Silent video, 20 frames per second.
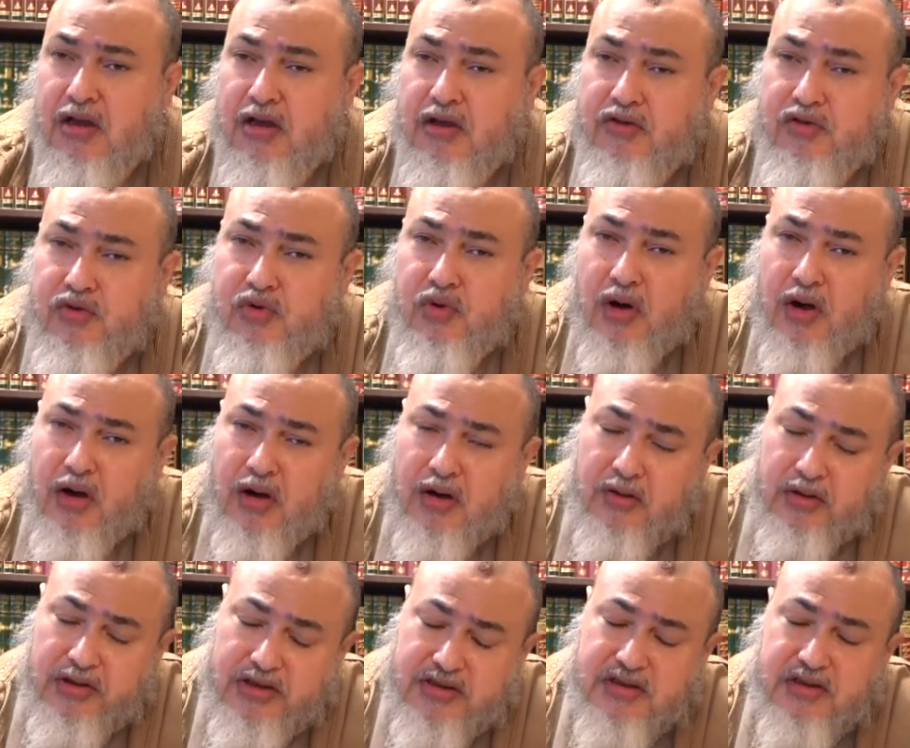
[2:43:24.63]
You are
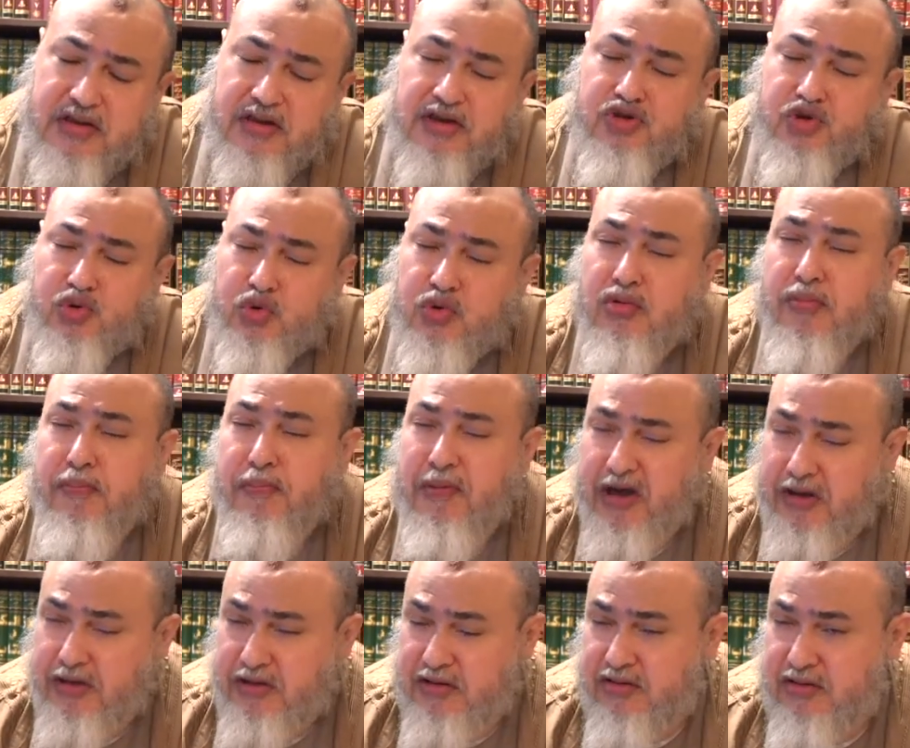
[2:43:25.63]
listening to
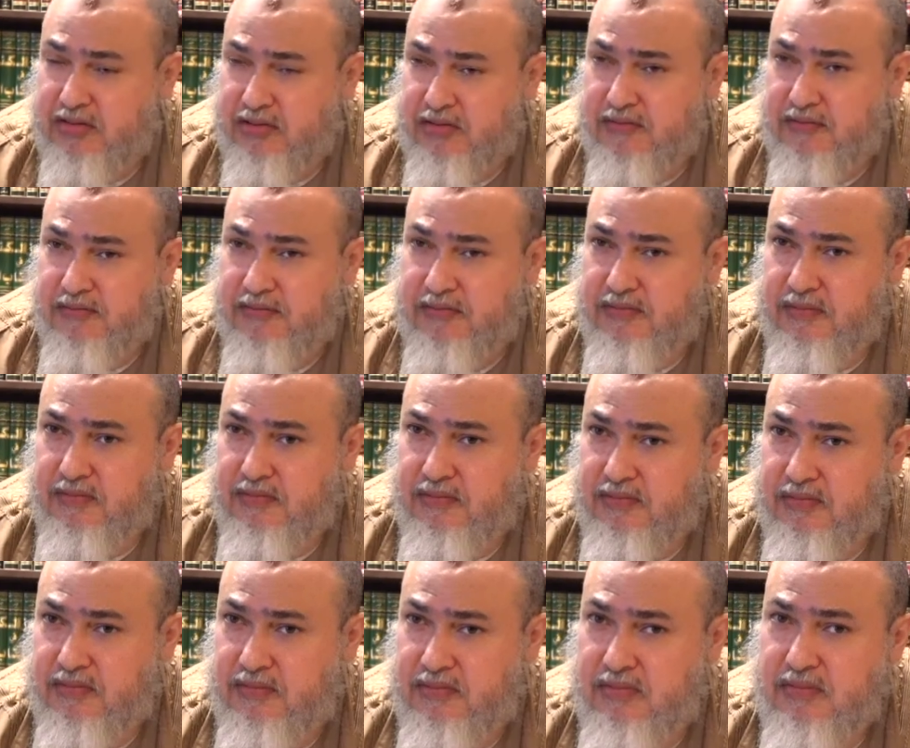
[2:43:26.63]
rebut.
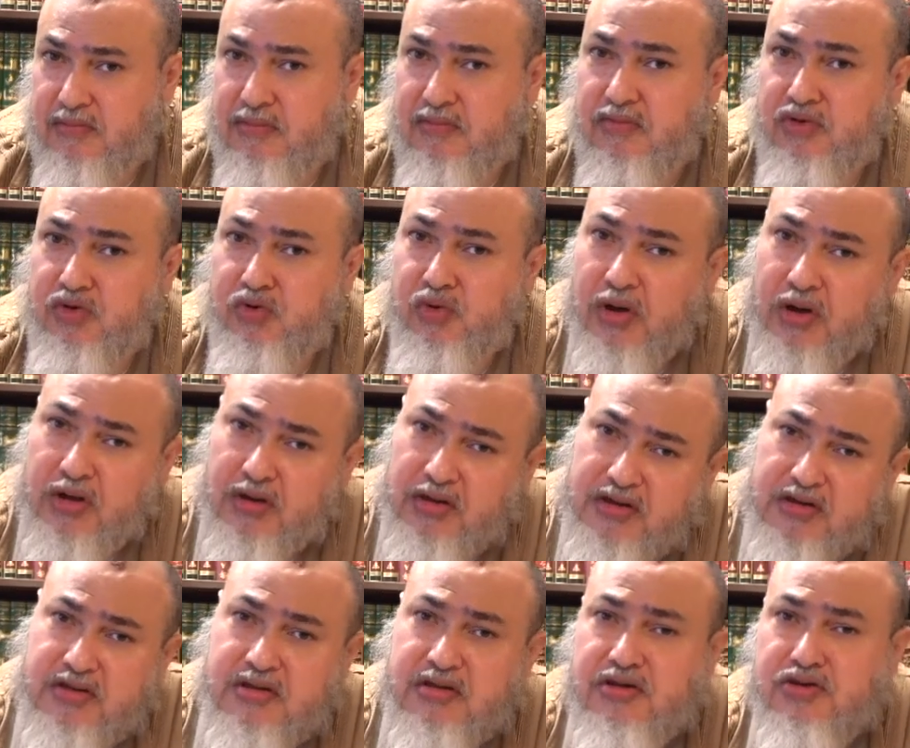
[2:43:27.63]
You are
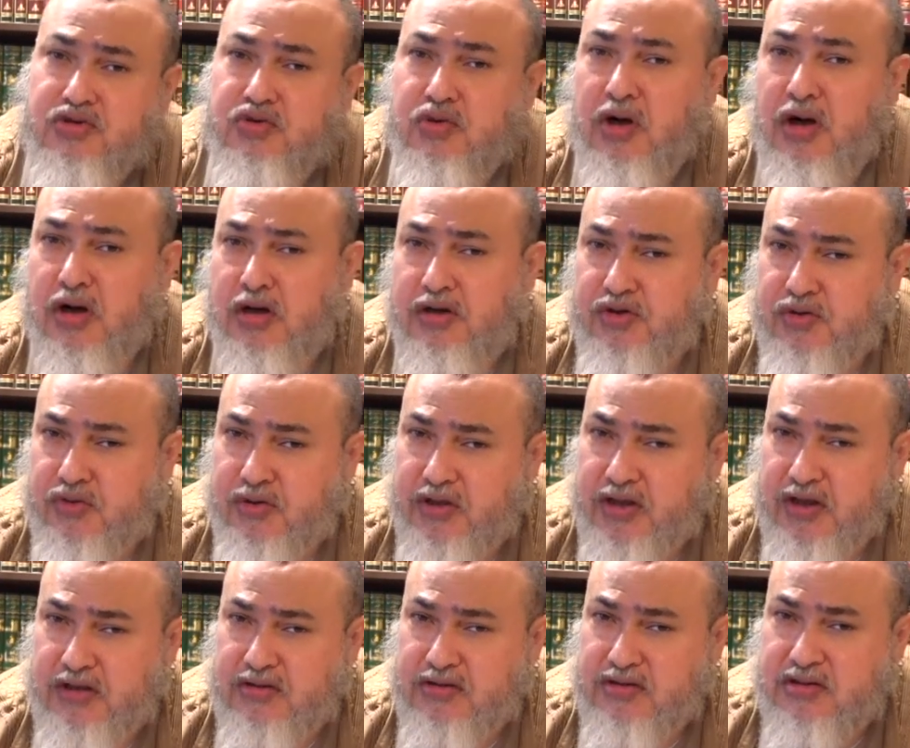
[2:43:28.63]
listening to argue
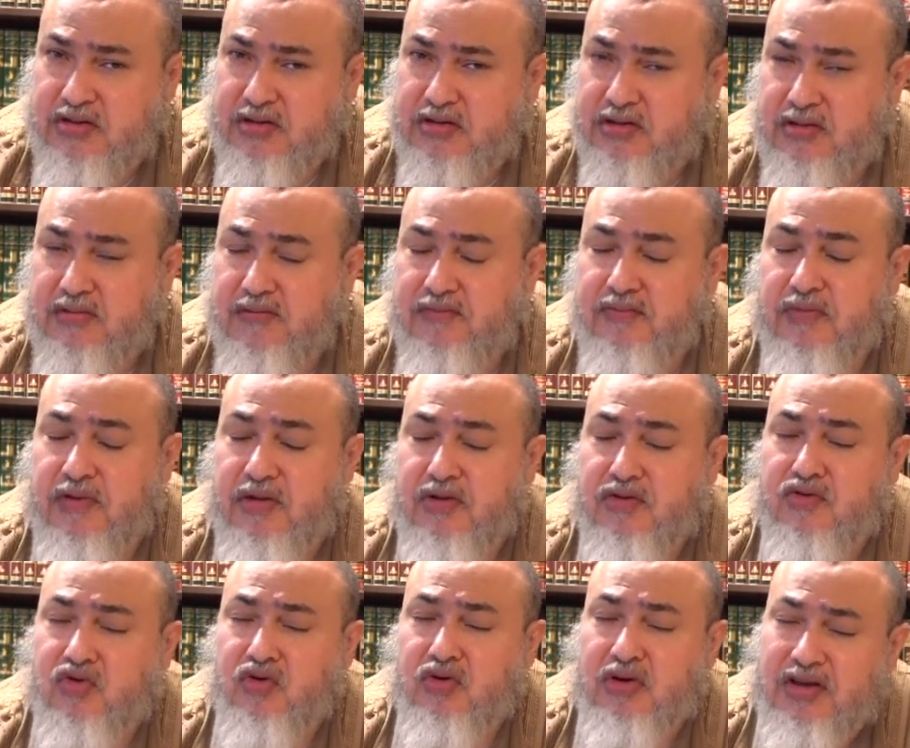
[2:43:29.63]
against.
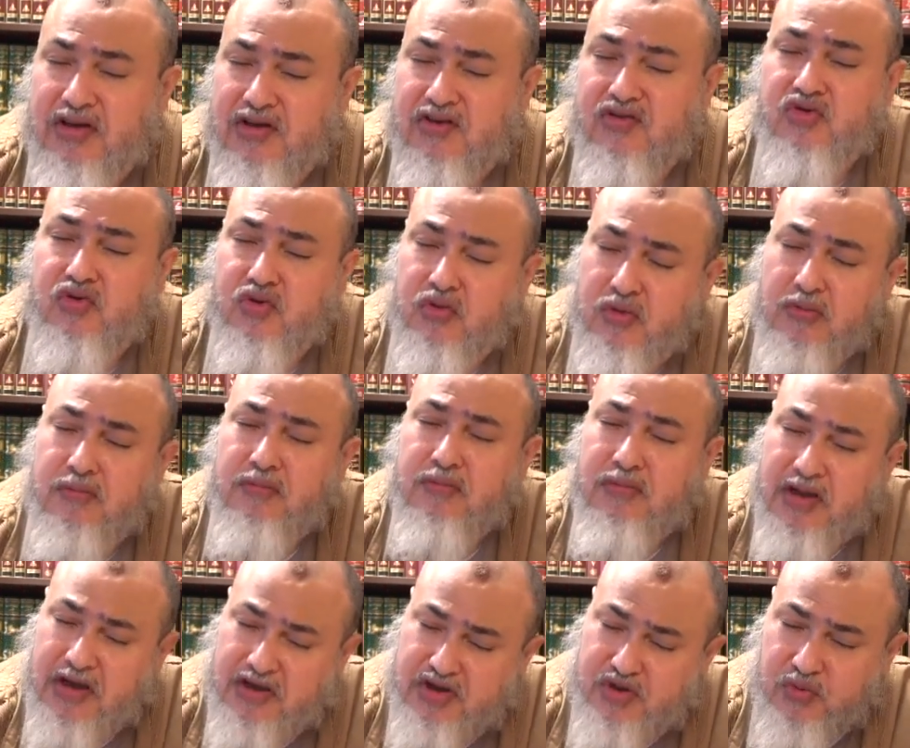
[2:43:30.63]
So izhum
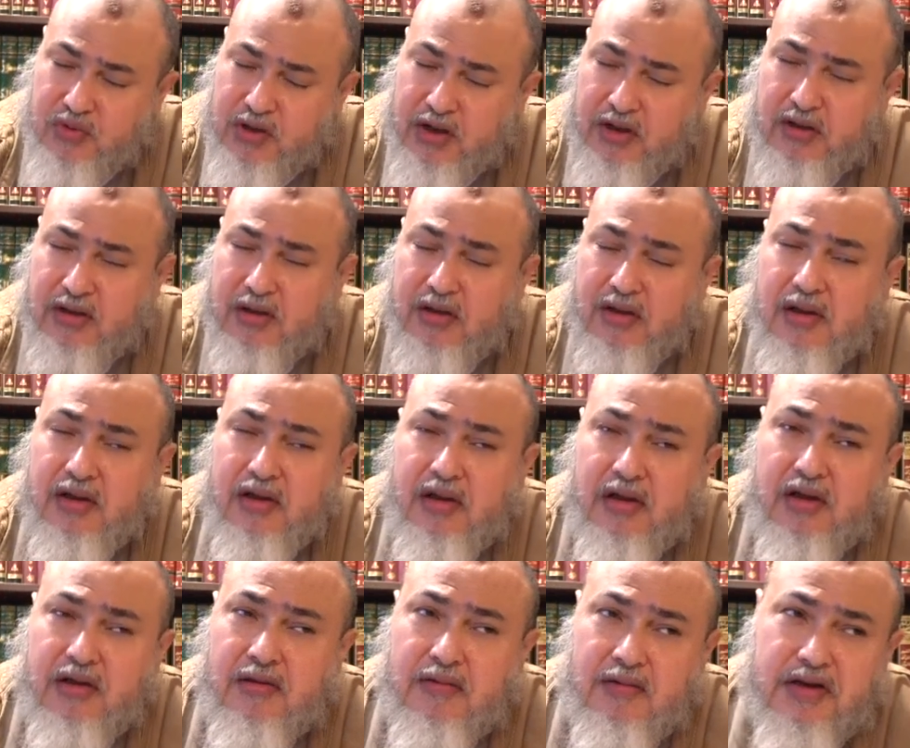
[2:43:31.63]
najwa
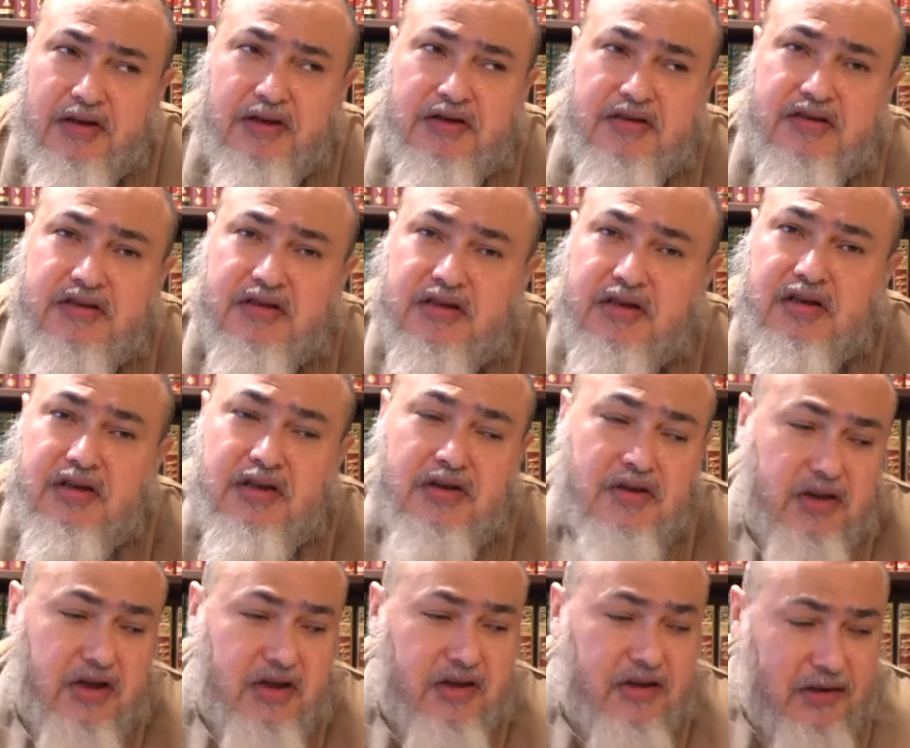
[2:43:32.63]
means
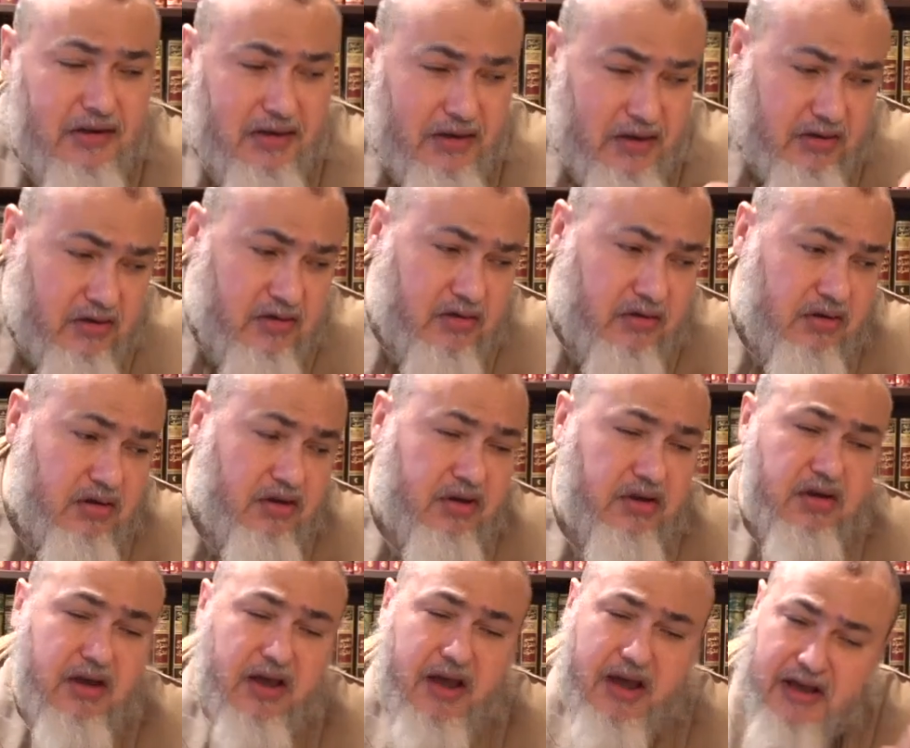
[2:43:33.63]
they're
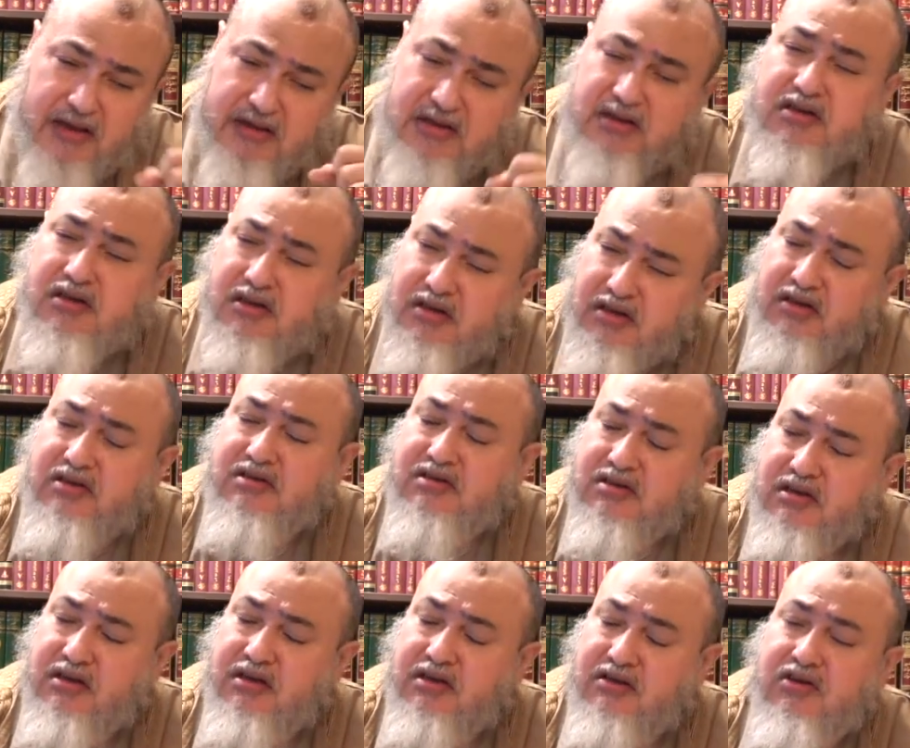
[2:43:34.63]
literally, as they're
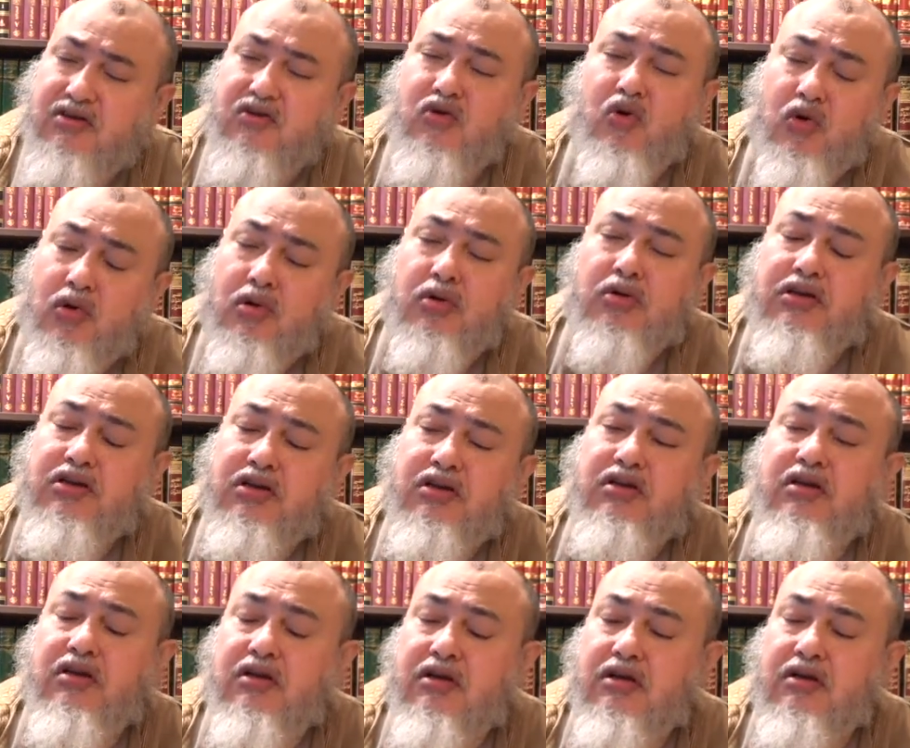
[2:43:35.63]
listening, they're already